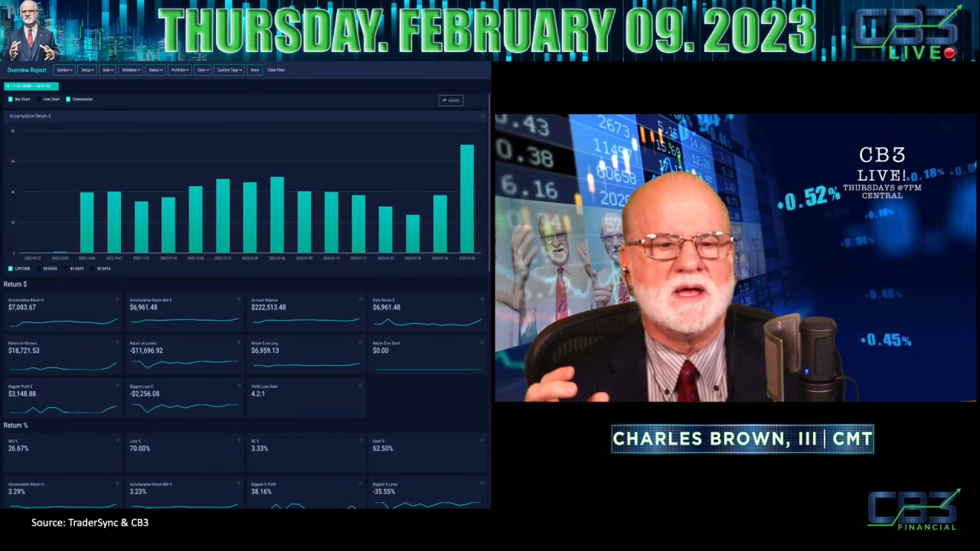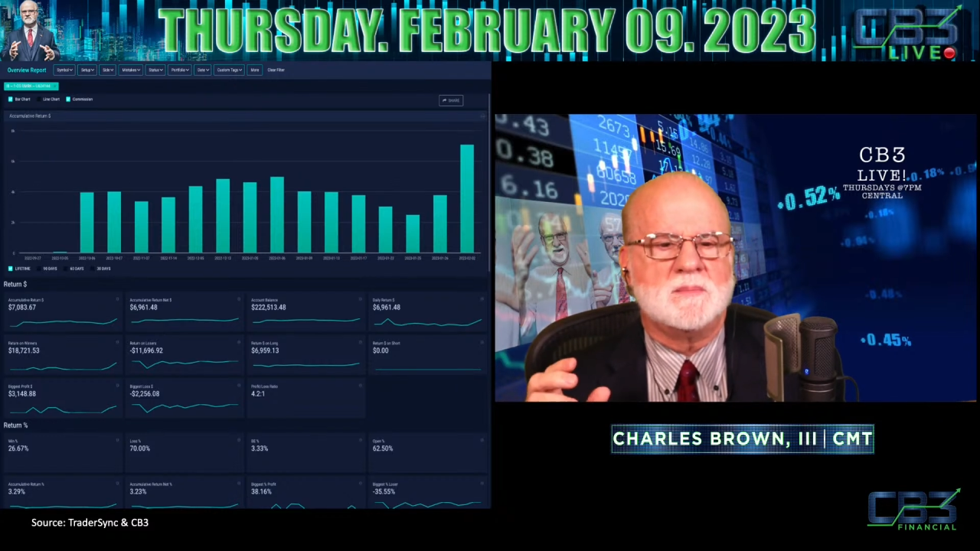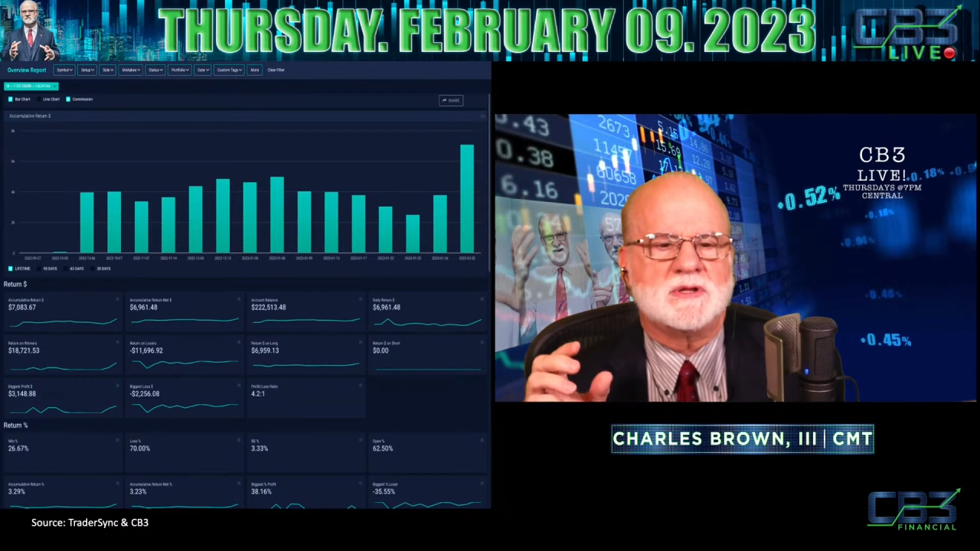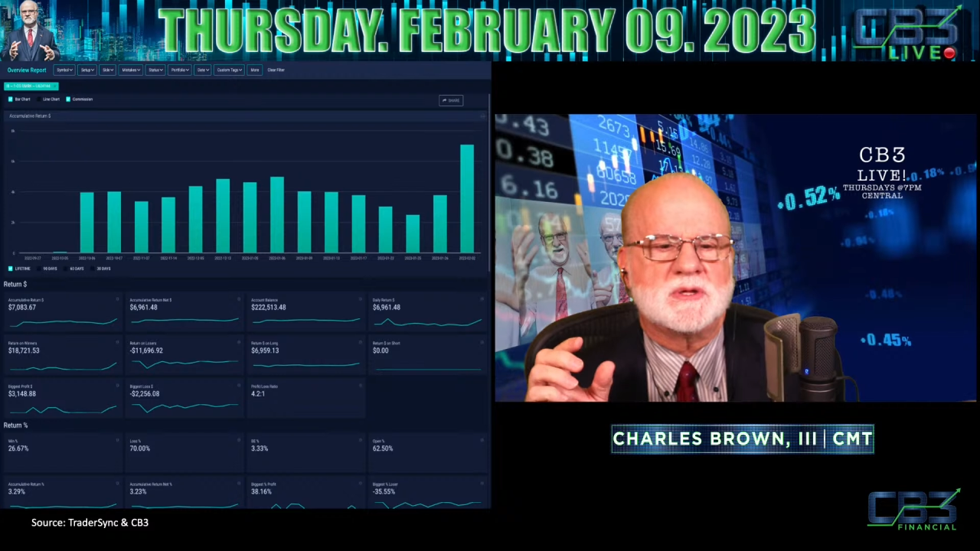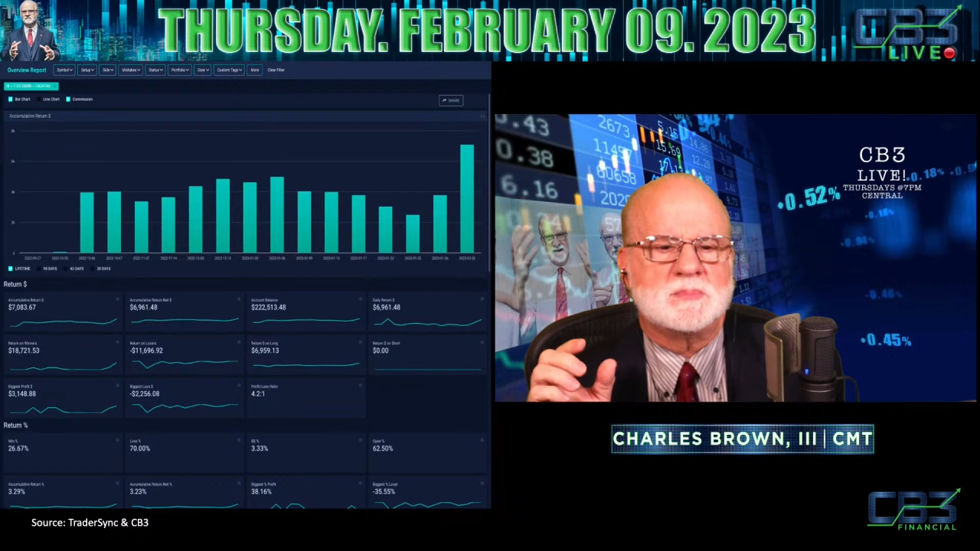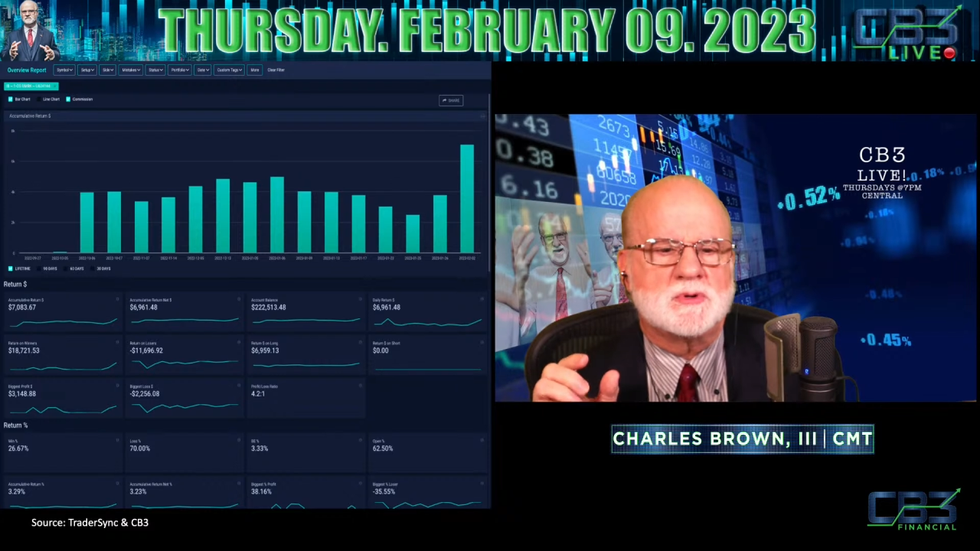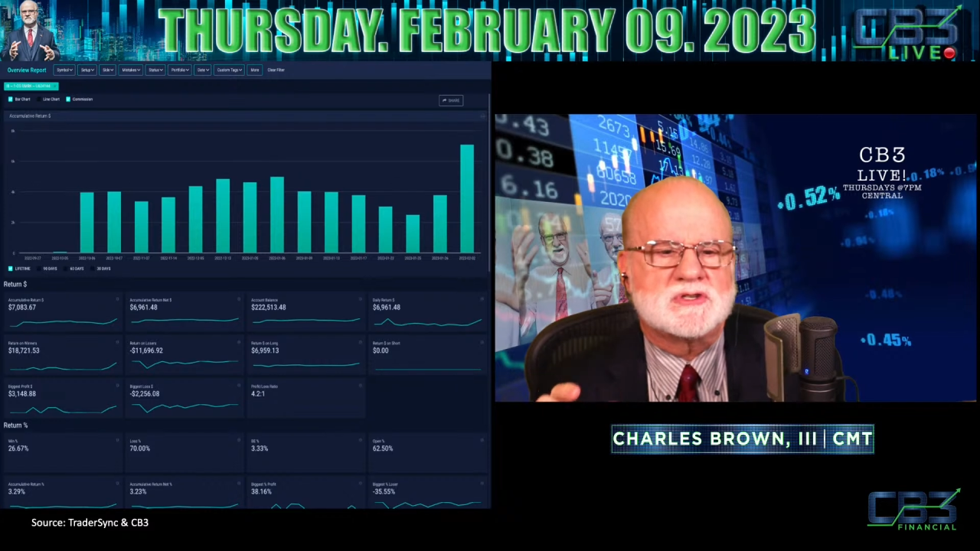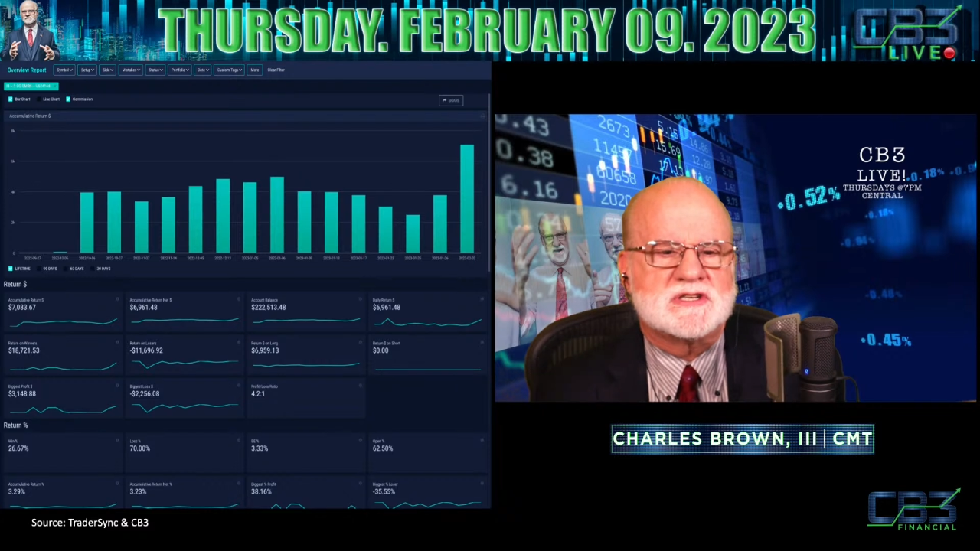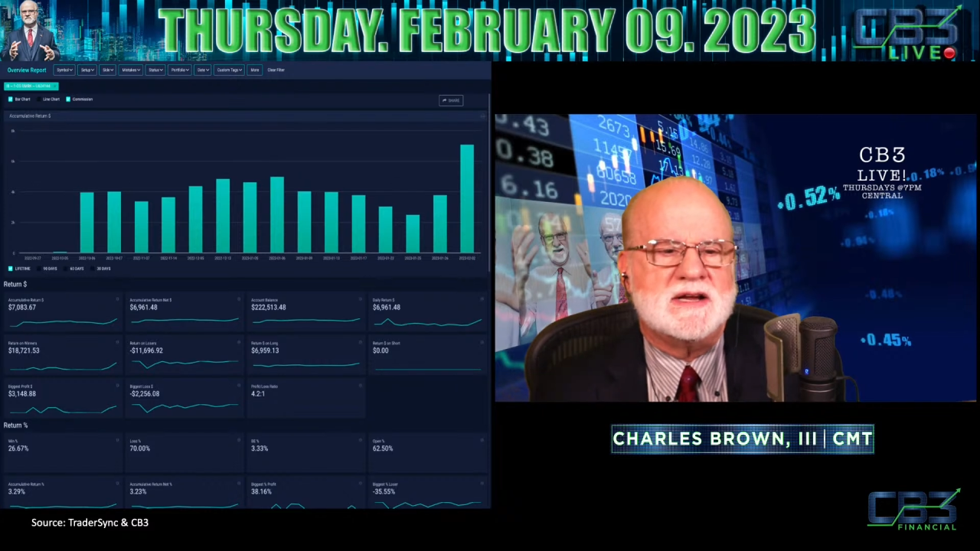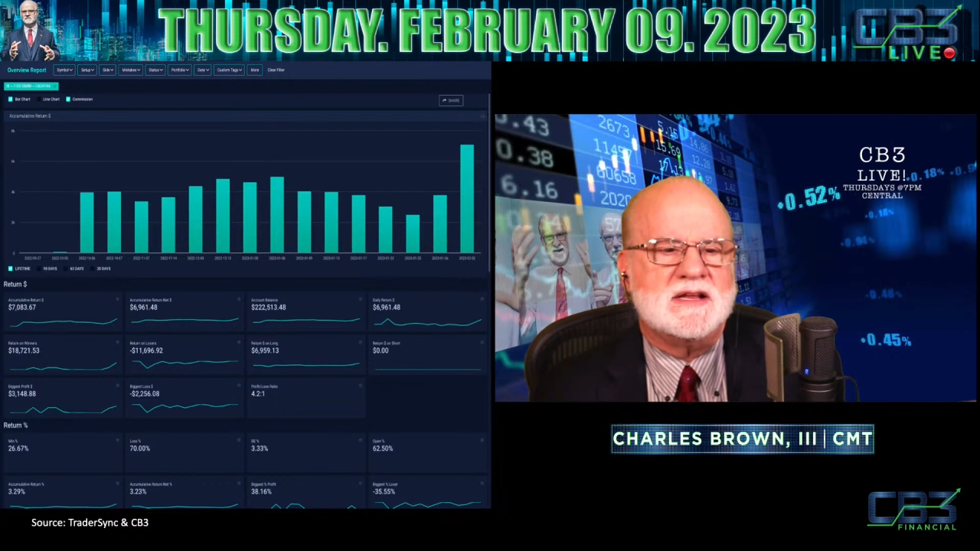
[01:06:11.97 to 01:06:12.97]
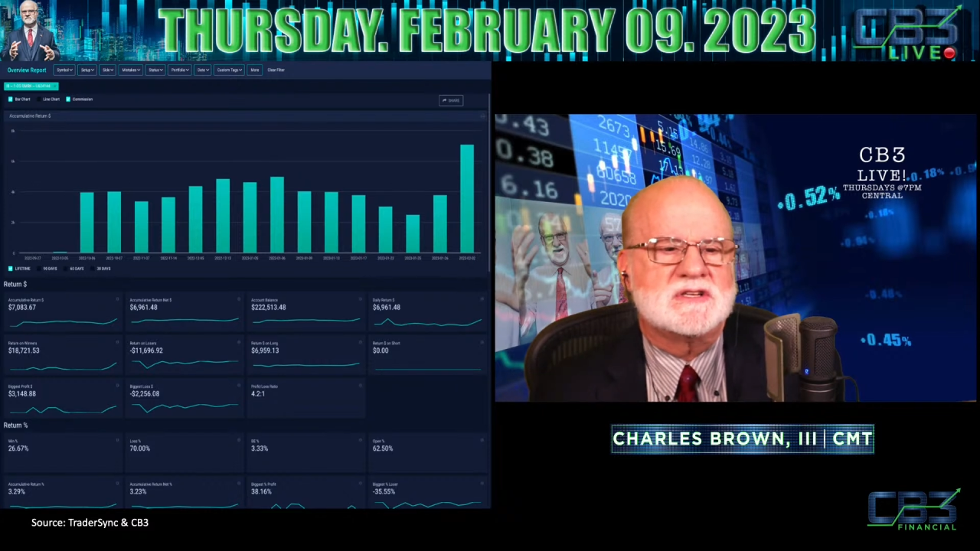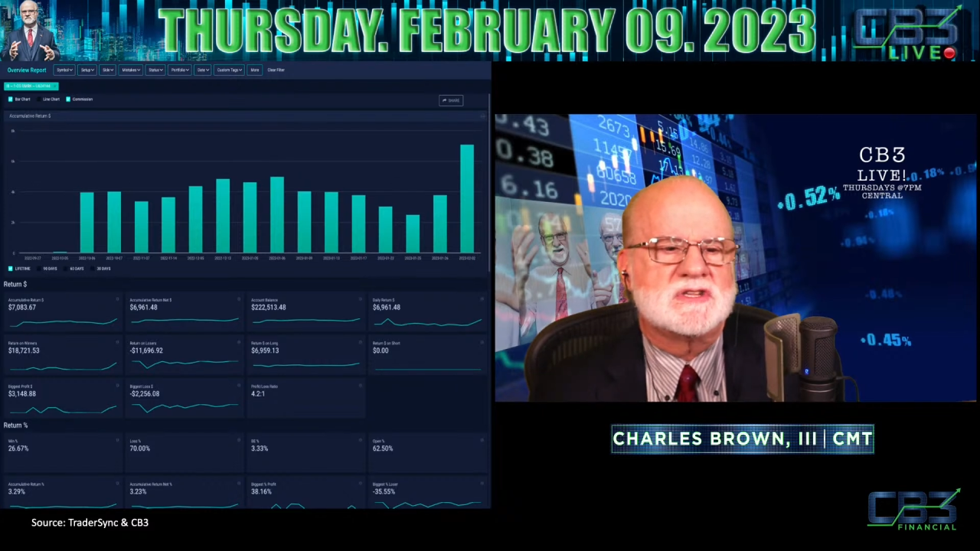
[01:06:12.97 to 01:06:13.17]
but the percentage